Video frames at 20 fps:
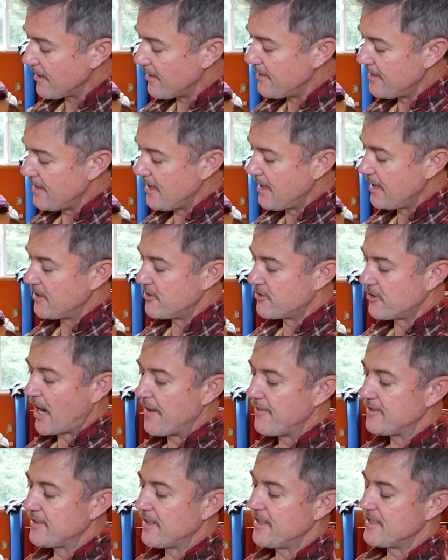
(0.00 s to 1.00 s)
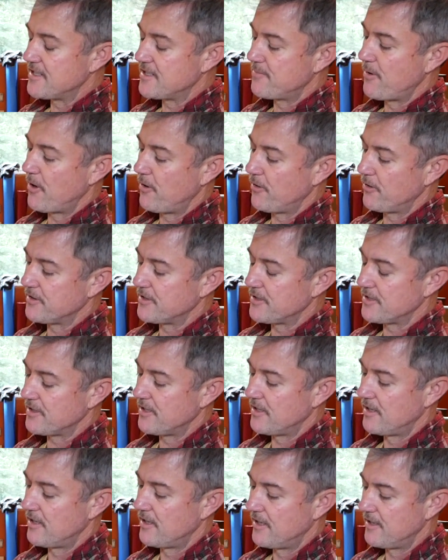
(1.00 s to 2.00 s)
the drive side spokes,
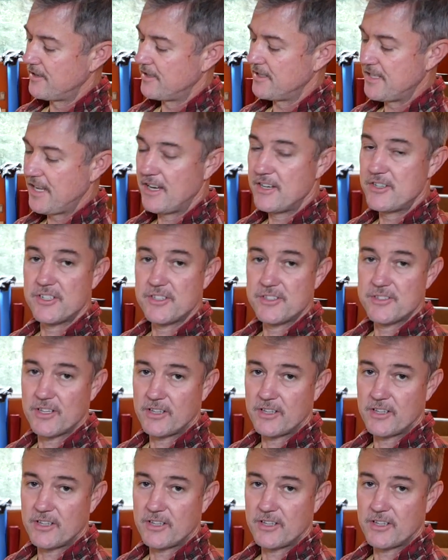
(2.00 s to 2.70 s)
the tension's